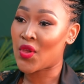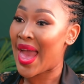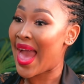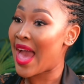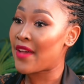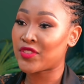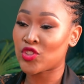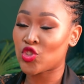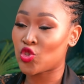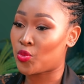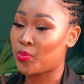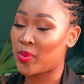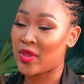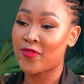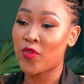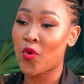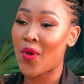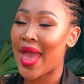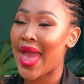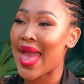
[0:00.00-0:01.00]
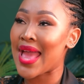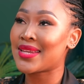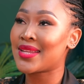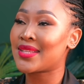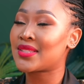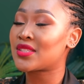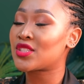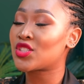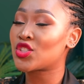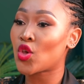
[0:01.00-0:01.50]
have to beforehand.
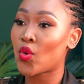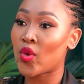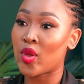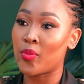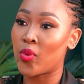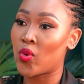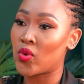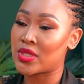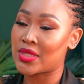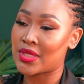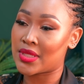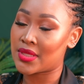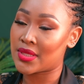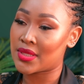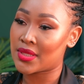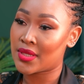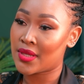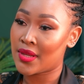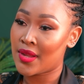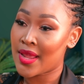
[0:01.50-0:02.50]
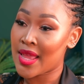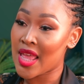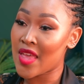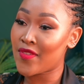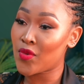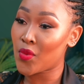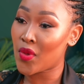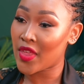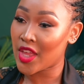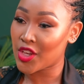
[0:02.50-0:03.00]
It's so important.
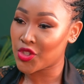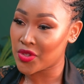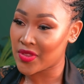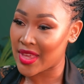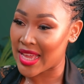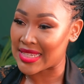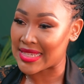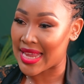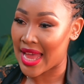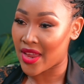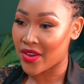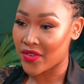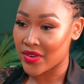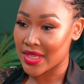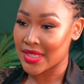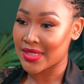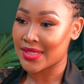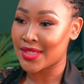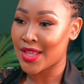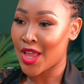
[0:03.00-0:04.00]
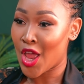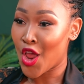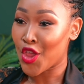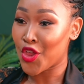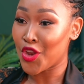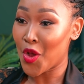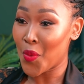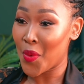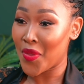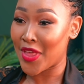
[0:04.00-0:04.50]
Even when they do their diaries, you
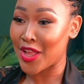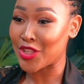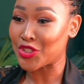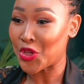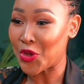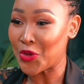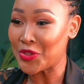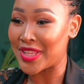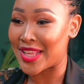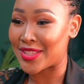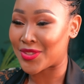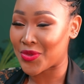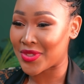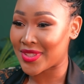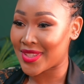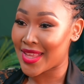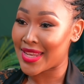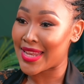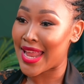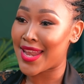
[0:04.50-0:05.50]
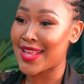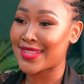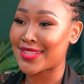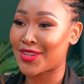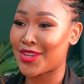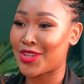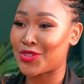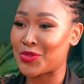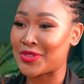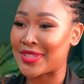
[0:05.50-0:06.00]
know, when they told us the nannies are
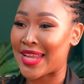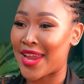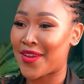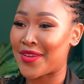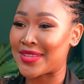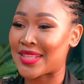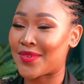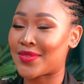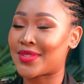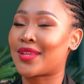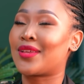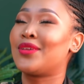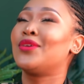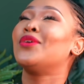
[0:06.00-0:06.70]
gonna do diaries, I was like,